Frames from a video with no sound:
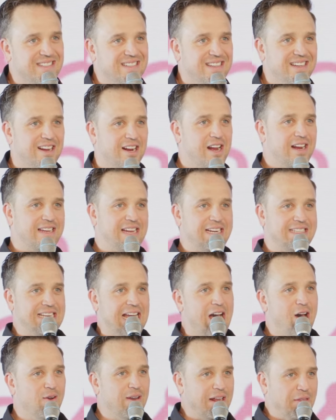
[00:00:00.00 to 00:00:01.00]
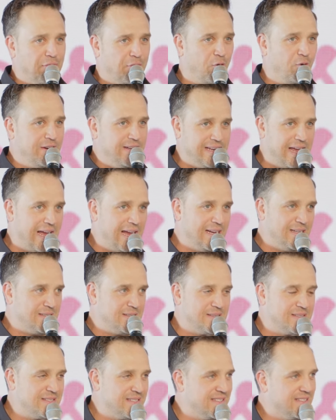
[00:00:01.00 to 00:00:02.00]
I got kicked out in like 30
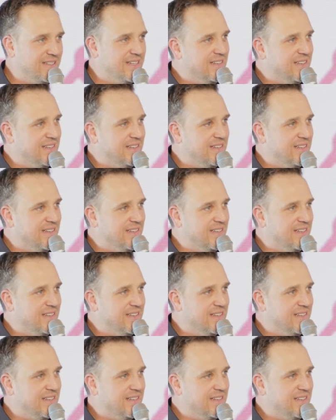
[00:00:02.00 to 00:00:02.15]
days.